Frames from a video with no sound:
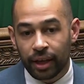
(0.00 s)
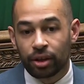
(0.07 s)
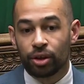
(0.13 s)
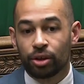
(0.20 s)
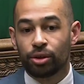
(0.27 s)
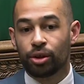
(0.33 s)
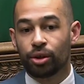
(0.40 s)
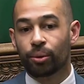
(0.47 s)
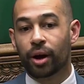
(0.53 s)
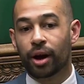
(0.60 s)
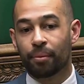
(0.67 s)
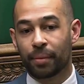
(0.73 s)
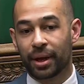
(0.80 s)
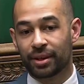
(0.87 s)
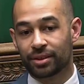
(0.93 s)
and who you
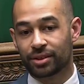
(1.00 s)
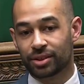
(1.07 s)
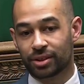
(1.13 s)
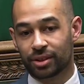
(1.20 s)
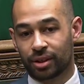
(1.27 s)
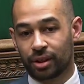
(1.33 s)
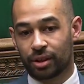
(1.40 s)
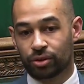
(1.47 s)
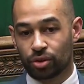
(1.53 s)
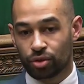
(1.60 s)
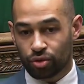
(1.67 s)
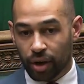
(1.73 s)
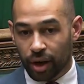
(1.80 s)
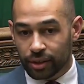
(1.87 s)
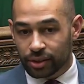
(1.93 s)
are meant
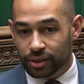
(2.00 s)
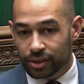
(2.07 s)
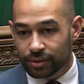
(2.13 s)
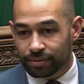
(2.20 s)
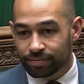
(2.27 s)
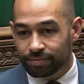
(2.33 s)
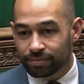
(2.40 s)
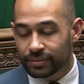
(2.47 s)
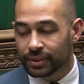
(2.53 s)
to trust.